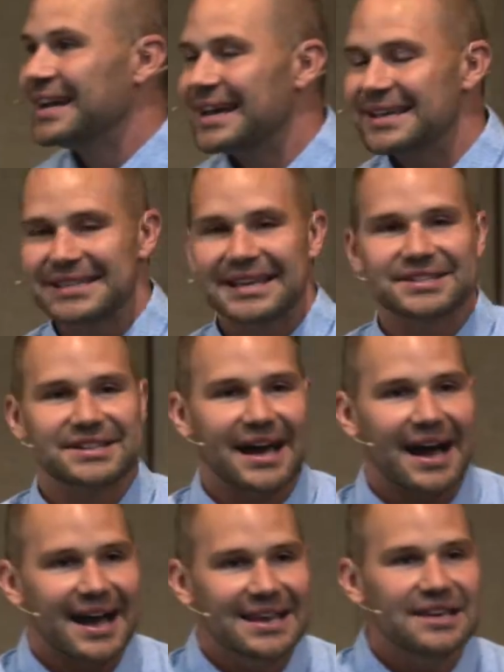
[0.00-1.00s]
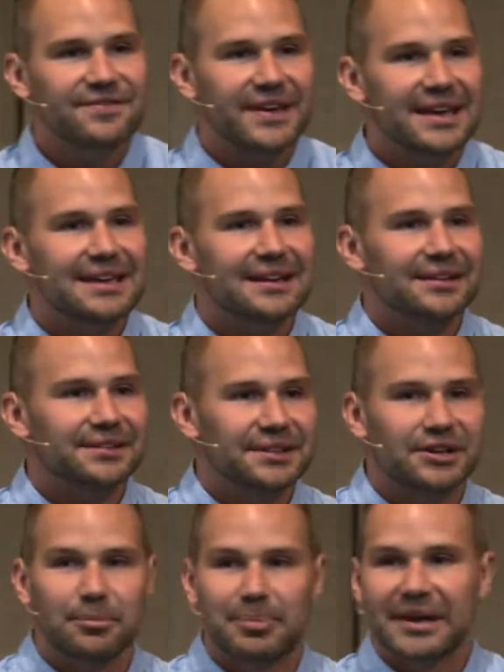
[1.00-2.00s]
is kind of in a
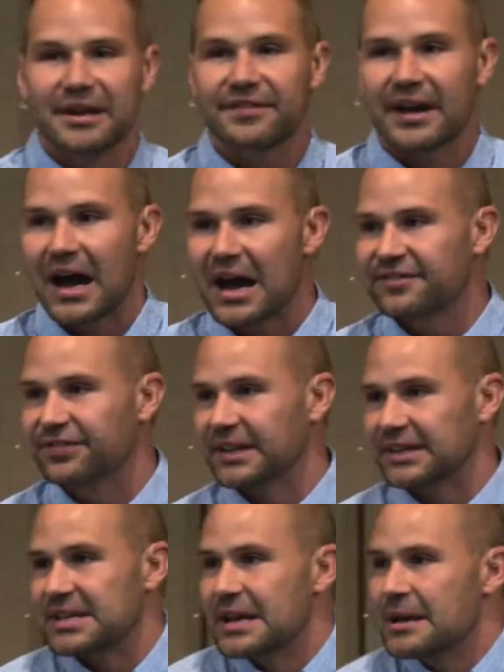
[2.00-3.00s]
little bit of conflict,